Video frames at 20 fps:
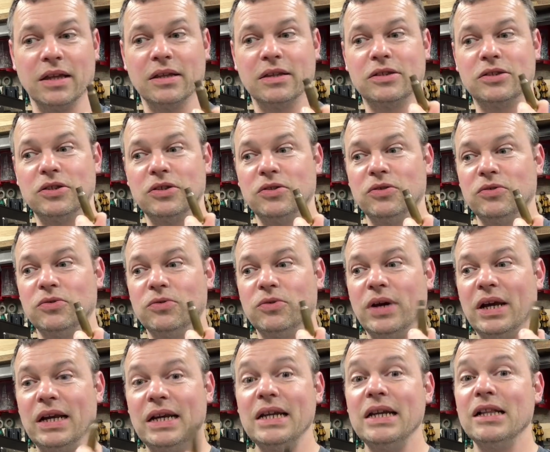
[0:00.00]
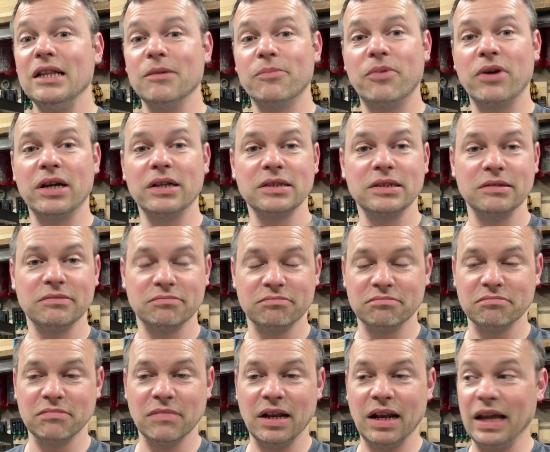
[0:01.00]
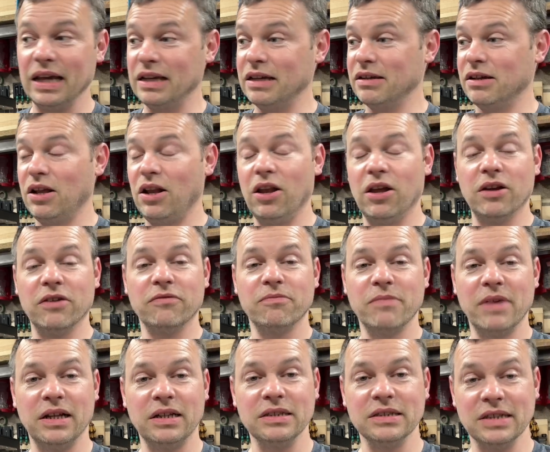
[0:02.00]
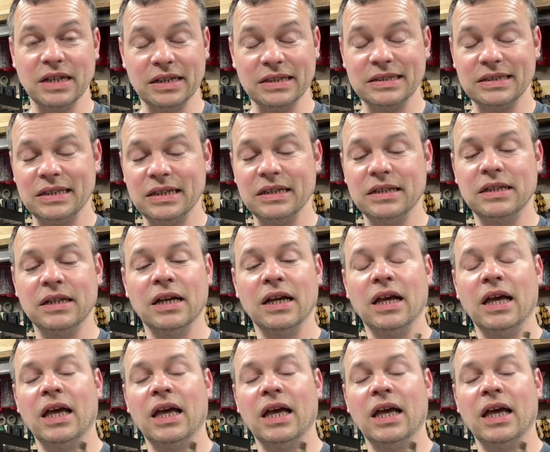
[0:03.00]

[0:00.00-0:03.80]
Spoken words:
to anneal the brass, like a lot of metals like steel,